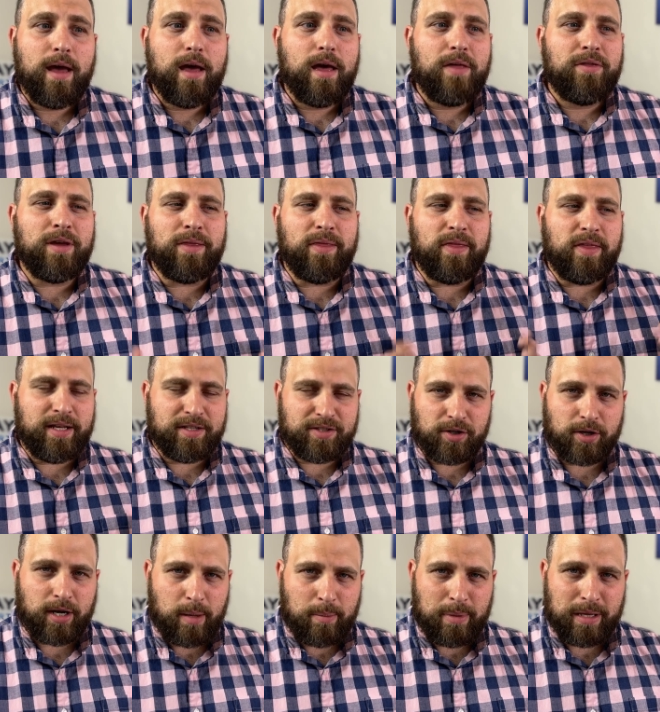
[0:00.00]
then these are
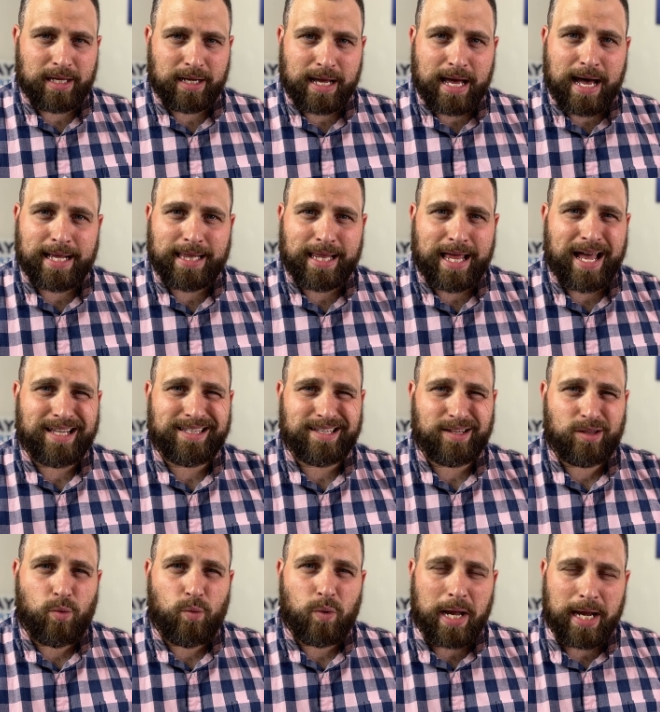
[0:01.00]
going to be the guidelines and
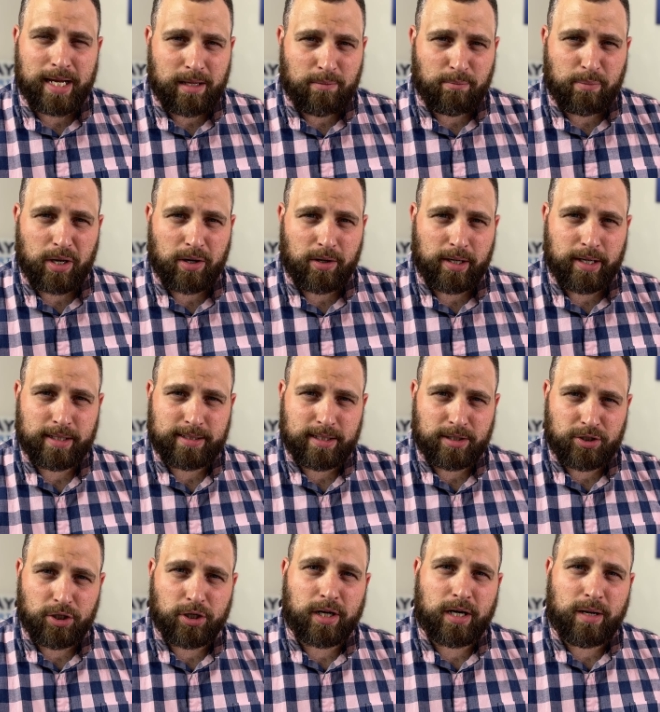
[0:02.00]
the waiting periods
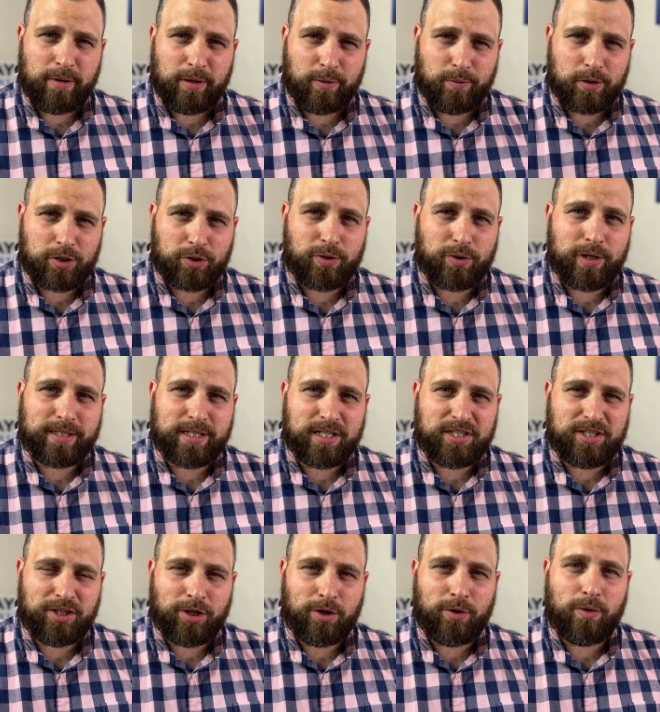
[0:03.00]
that you're going to be restricted
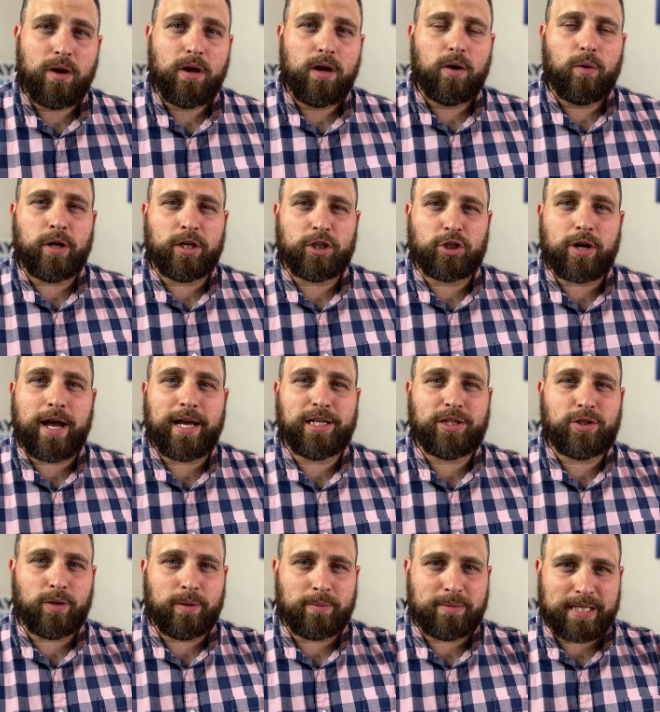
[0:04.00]
to when trying
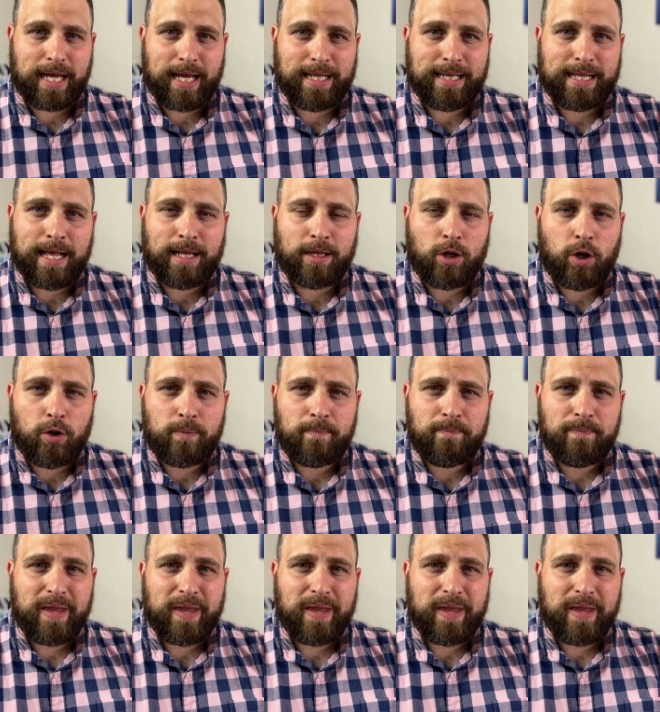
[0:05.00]
to obtain that loan.